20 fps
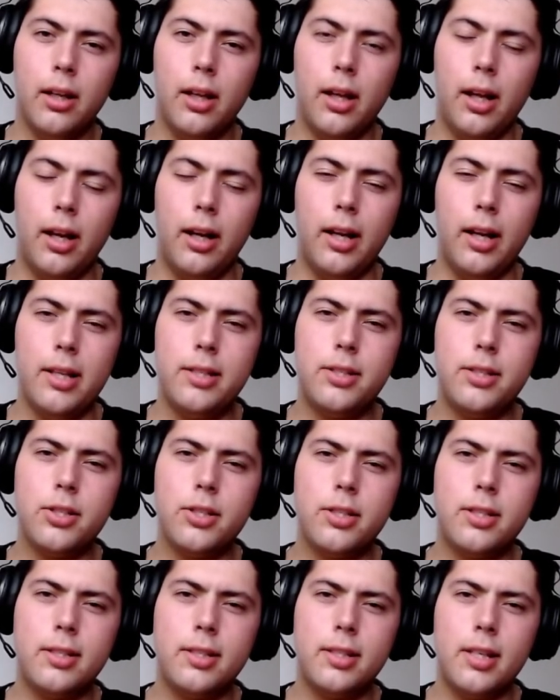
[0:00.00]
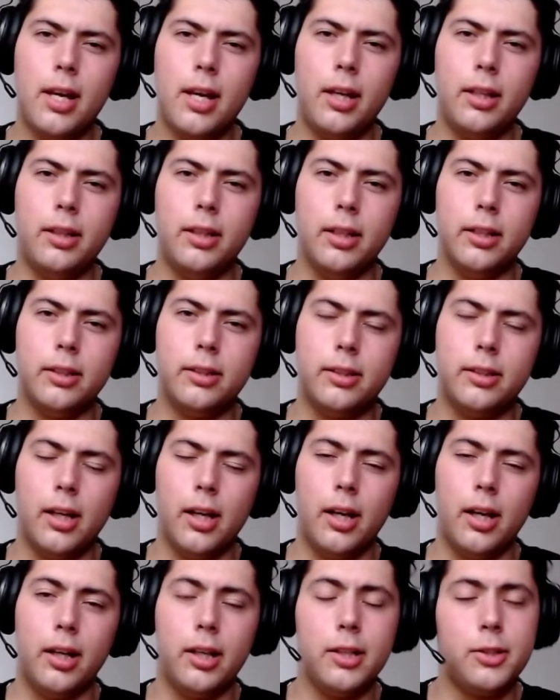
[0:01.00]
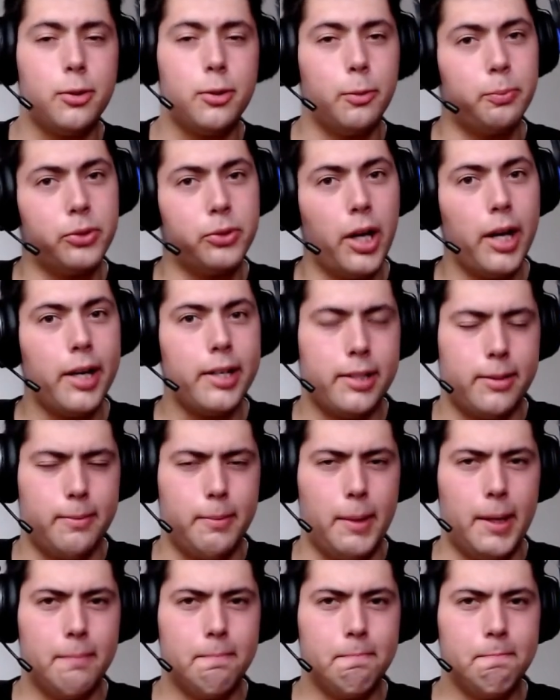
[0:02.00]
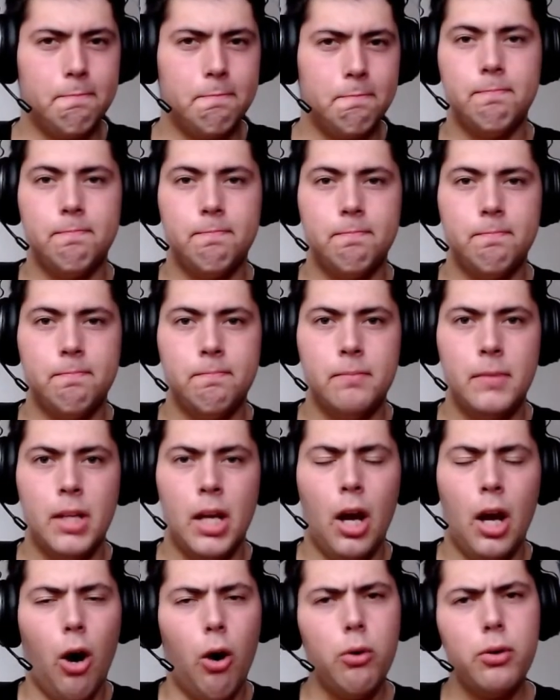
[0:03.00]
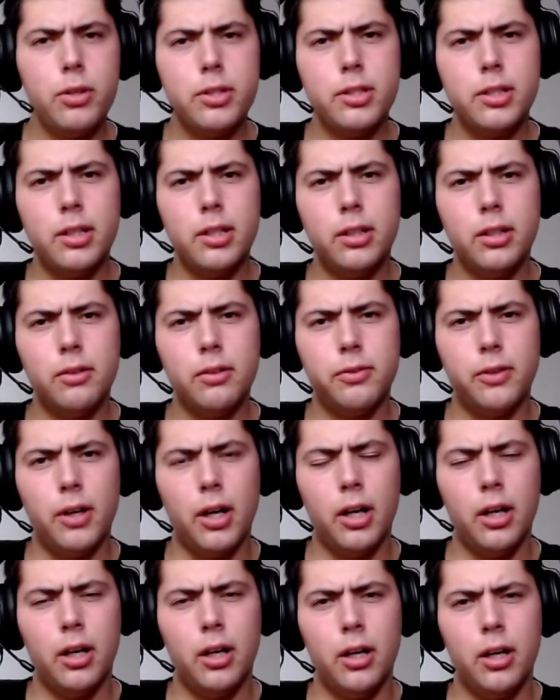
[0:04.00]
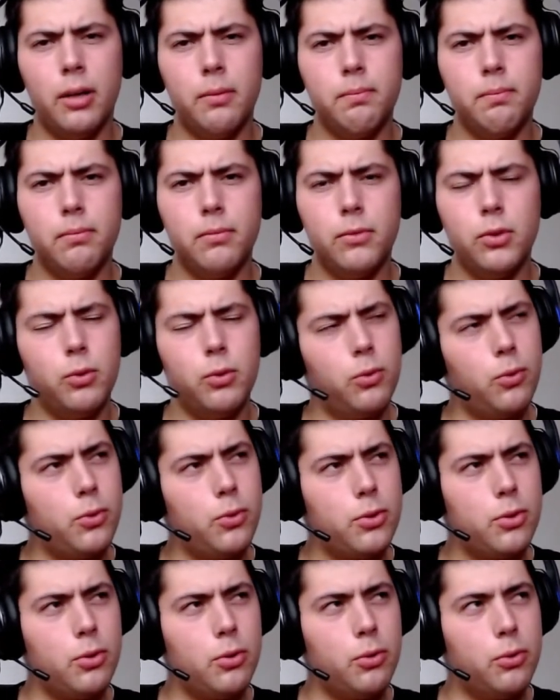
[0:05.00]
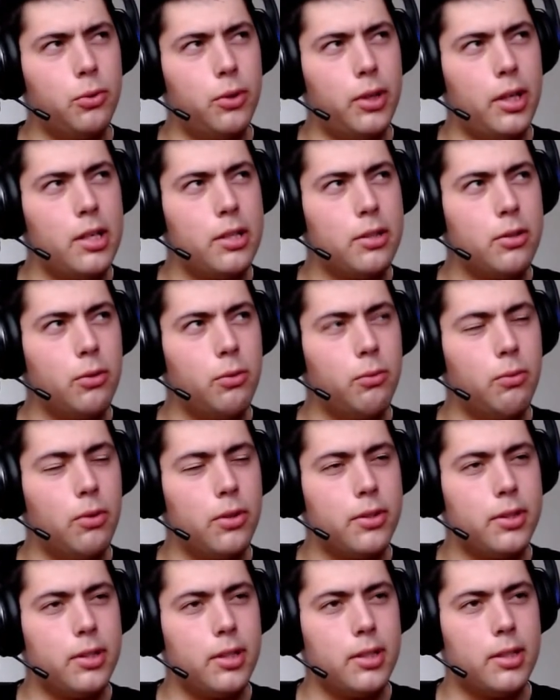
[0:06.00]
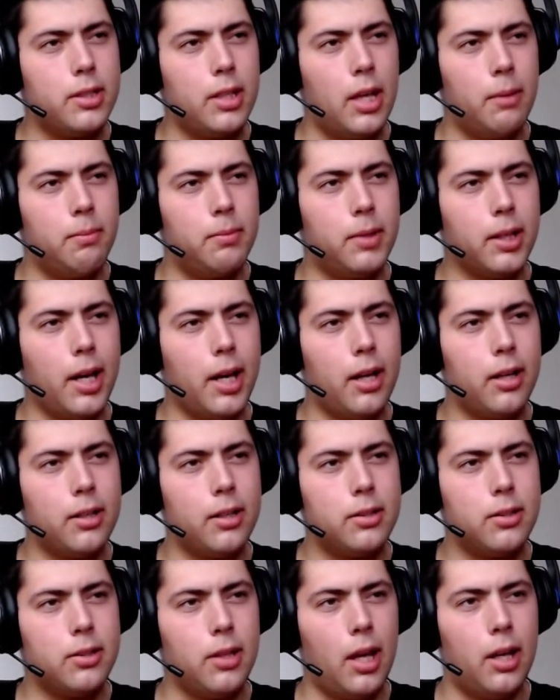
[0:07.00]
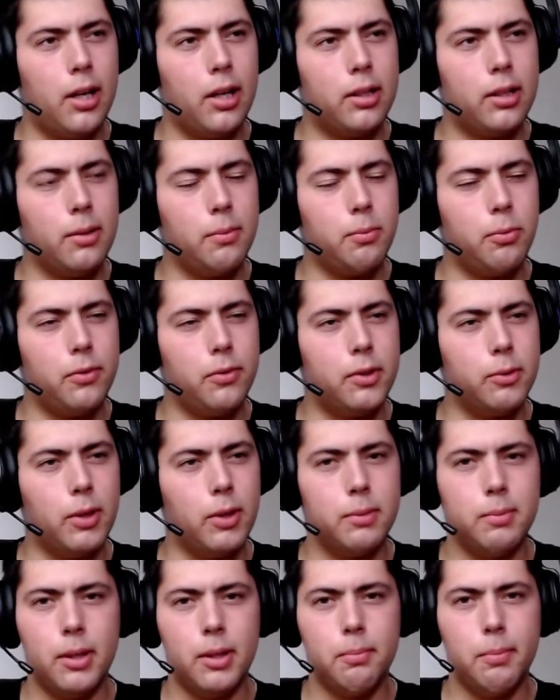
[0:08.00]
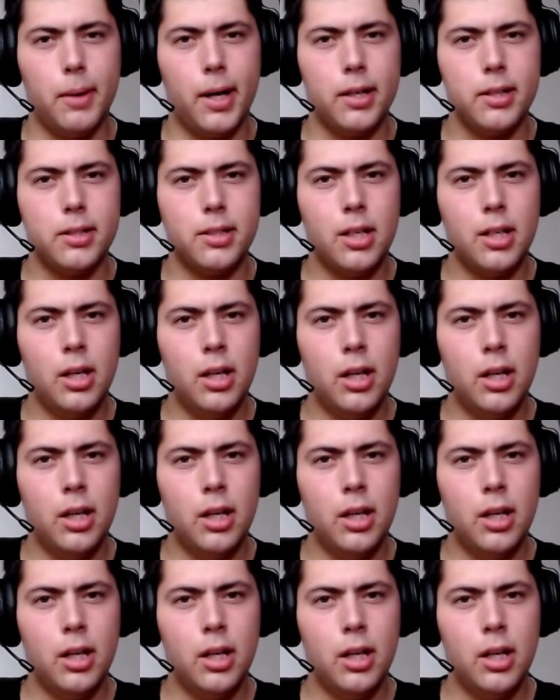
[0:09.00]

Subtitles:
Let's just say that it surprised me. Honestly enough, Uzu, what's his name? The guy that ended up with the Whitebeard Pirates.